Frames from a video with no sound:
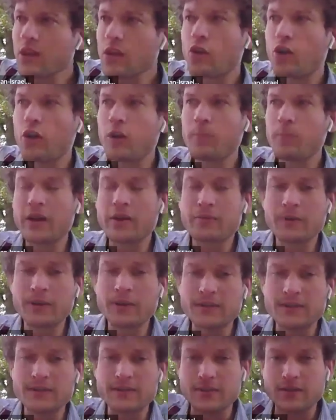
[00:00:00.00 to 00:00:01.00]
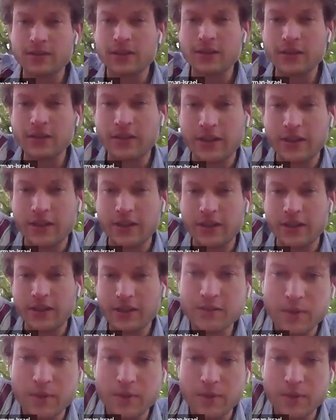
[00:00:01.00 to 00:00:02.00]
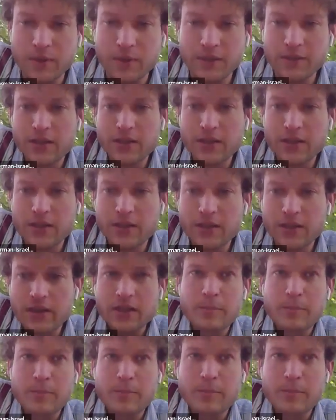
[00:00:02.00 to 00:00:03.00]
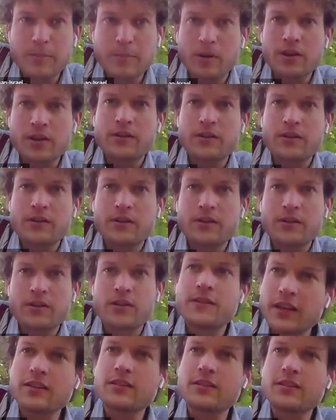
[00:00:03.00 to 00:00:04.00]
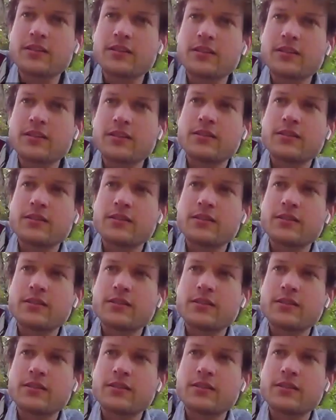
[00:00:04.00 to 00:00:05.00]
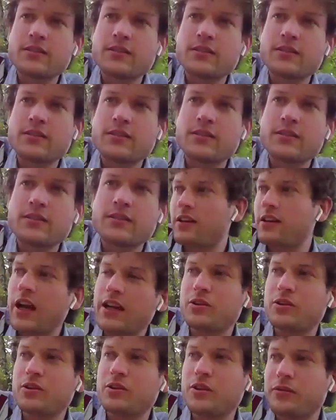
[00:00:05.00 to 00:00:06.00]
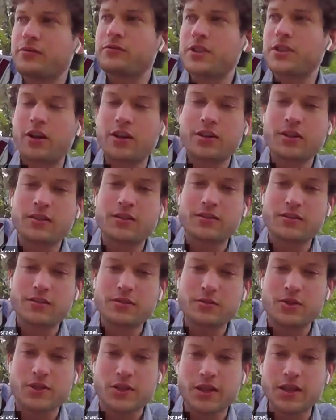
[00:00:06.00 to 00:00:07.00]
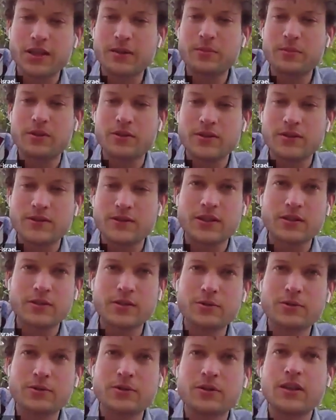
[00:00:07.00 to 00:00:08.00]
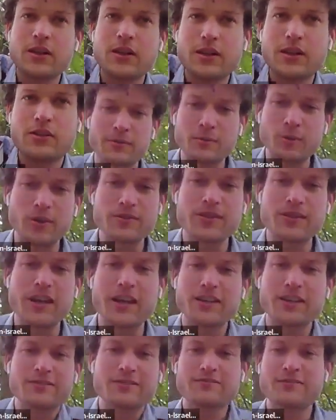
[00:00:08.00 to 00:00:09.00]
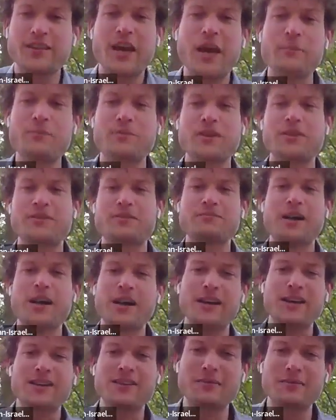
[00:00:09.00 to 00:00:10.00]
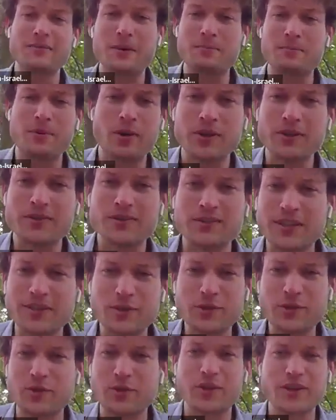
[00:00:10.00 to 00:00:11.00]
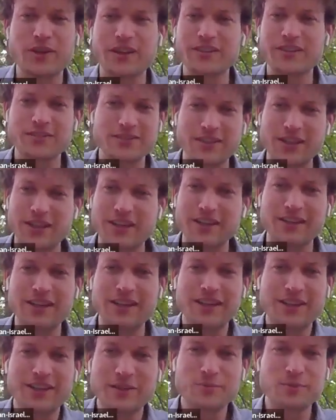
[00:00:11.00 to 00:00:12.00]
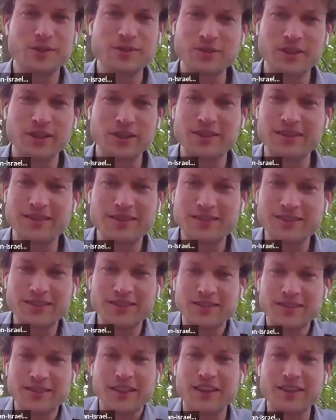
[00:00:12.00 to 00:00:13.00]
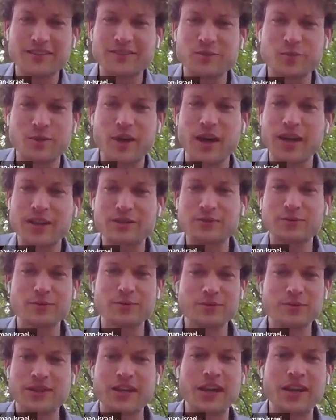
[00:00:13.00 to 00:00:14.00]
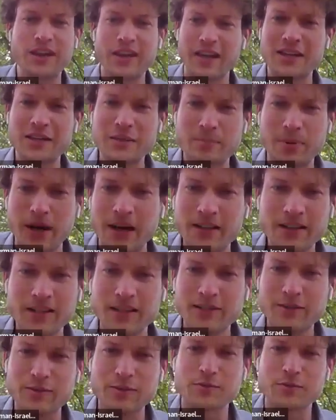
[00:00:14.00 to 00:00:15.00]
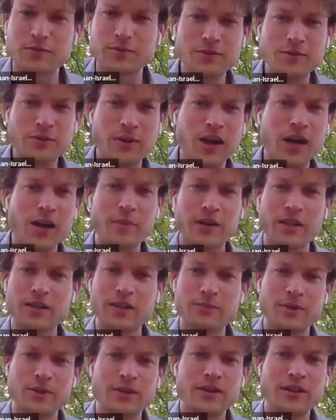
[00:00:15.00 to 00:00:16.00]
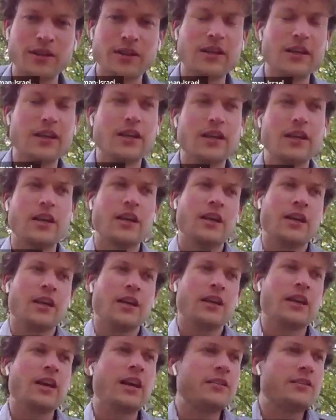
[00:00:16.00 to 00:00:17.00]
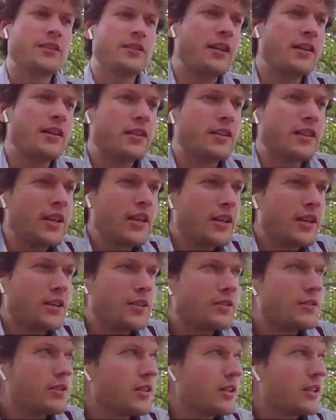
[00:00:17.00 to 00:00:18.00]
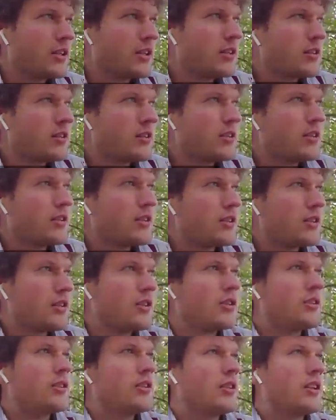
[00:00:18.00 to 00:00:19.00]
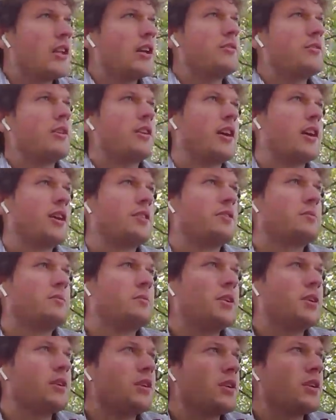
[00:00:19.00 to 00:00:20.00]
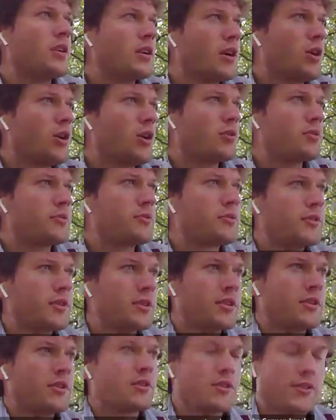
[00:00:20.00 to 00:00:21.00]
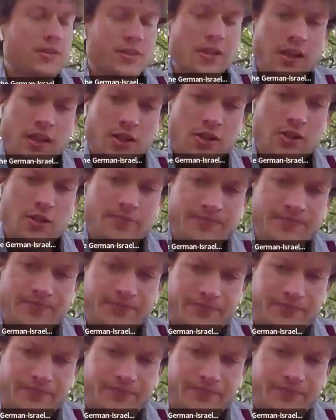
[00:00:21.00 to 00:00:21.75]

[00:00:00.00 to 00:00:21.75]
all my things I had in my pocket. And they kind of started to chill, because they knew once I emptied my pockets, they knew, okay, this guy, he was not like trying to kill anybody and to harm anyone. Yeah, and then they navigated me out of the stage,